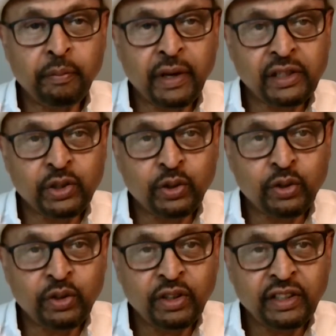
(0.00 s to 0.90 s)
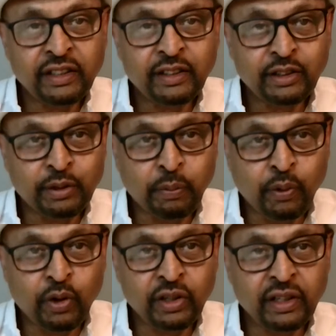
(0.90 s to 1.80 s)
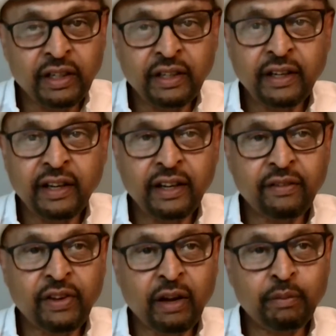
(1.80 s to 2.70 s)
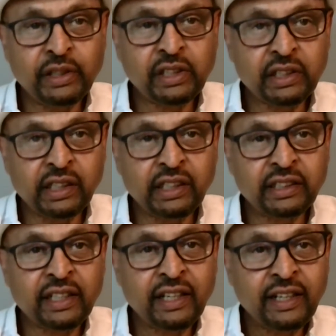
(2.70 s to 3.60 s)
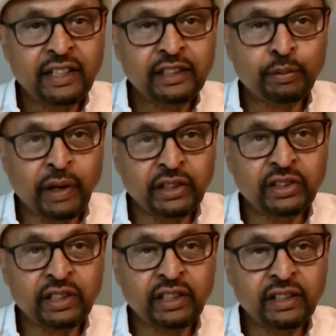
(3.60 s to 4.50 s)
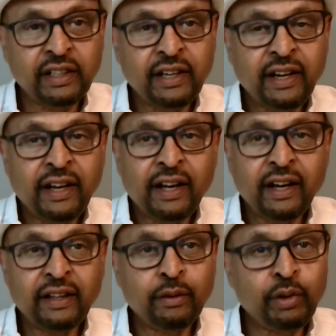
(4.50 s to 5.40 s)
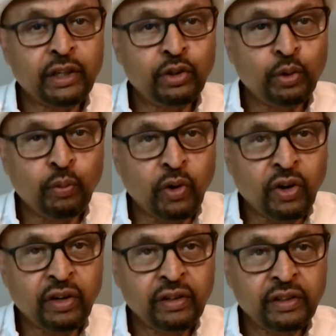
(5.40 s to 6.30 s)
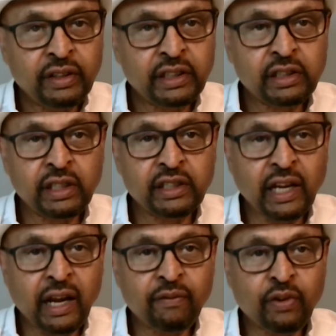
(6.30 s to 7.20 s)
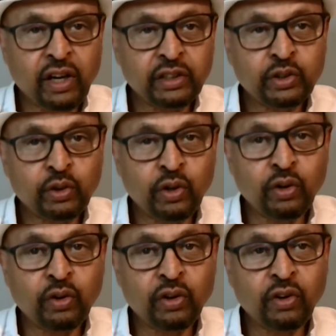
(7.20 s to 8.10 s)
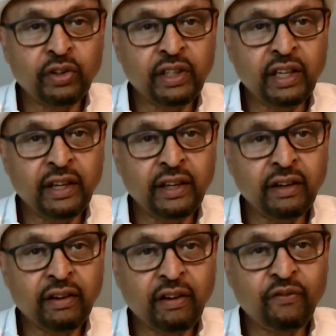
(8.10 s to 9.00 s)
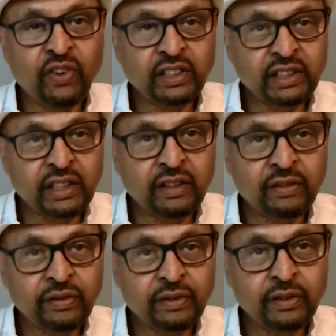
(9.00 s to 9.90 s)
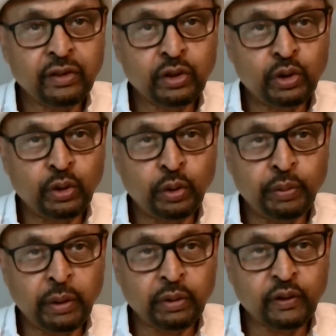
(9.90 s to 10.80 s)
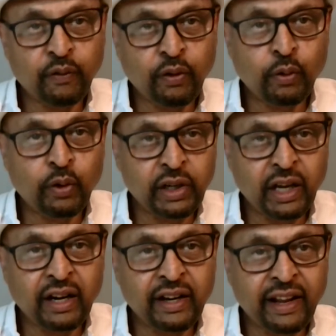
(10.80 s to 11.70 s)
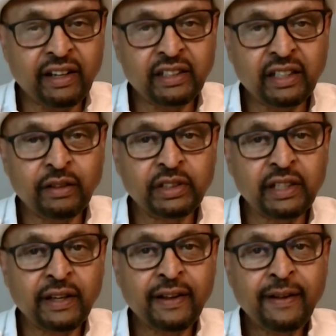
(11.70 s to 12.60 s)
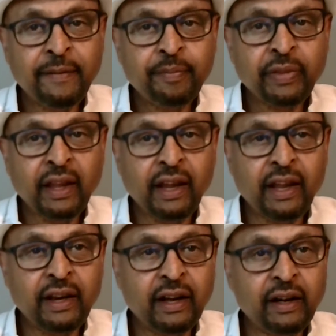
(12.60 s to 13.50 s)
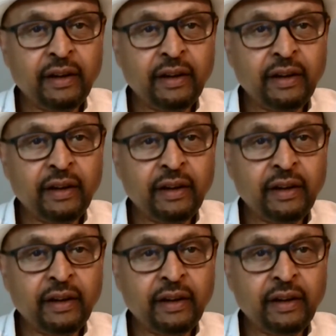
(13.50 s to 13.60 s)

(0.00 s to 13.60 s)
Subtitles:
make sure to support. If you have businesses, sponsor. That we can do more. This is the time for us to go on the offensive, to be able to forward our narratives. And